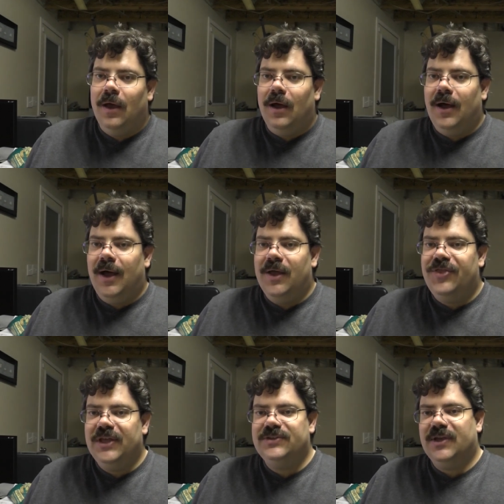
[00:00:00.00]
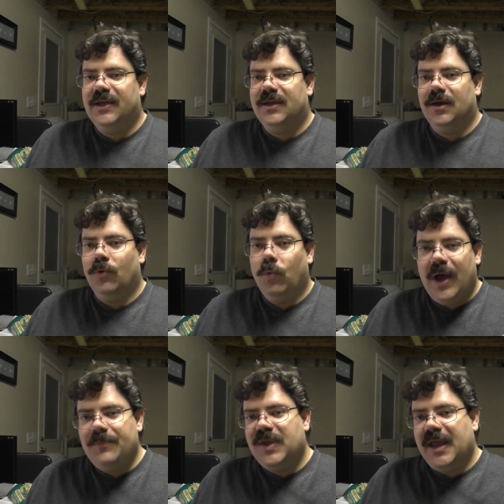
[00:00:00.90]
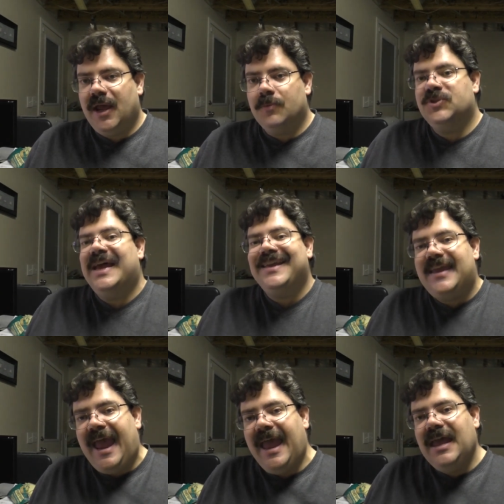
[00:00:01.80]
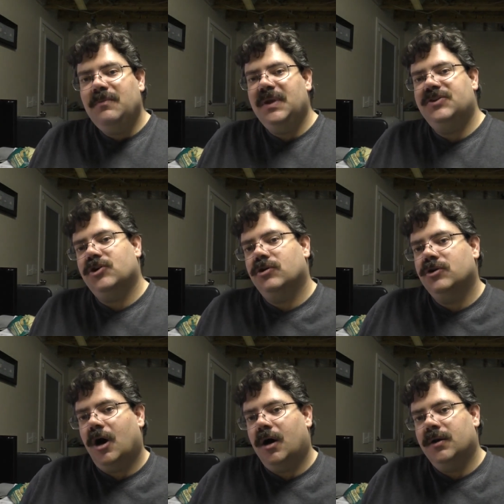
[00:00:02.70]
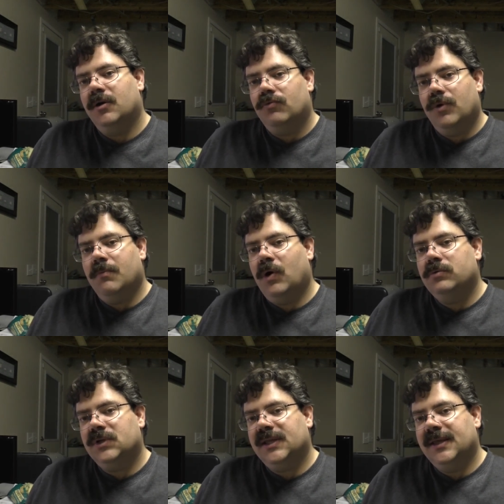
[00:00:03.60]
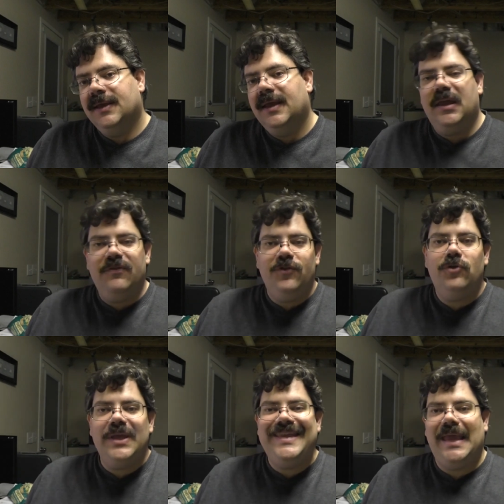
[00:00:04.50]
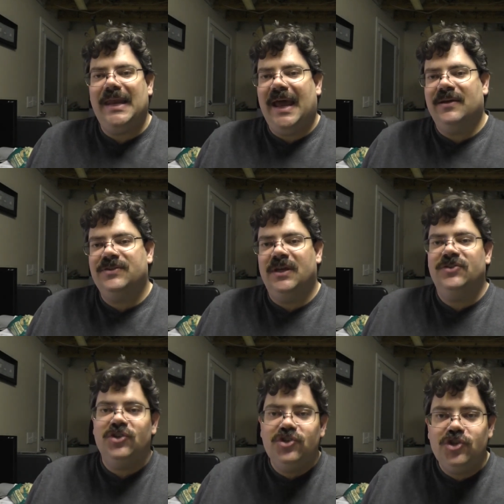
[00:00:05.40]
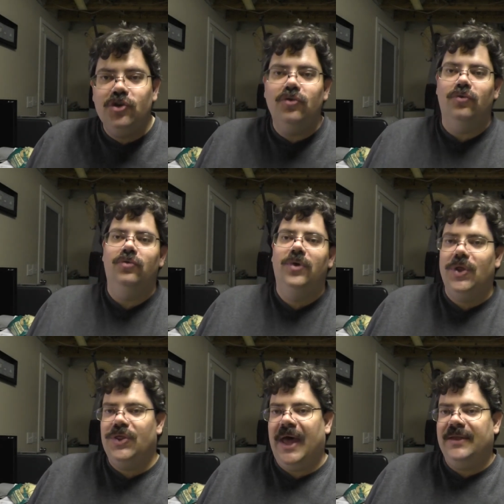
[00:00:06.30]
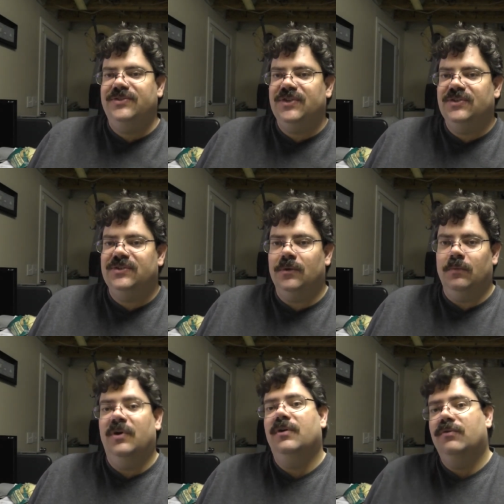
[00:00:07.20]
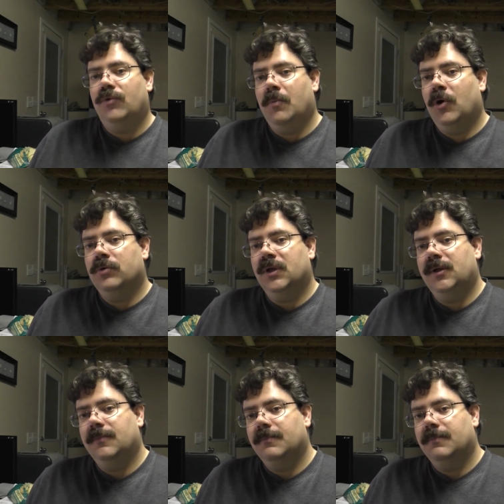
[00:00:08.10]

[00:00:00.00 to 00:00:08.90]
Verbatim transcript: Uh, things like webcams can be turned on remotely if you can gain access to that system remotely.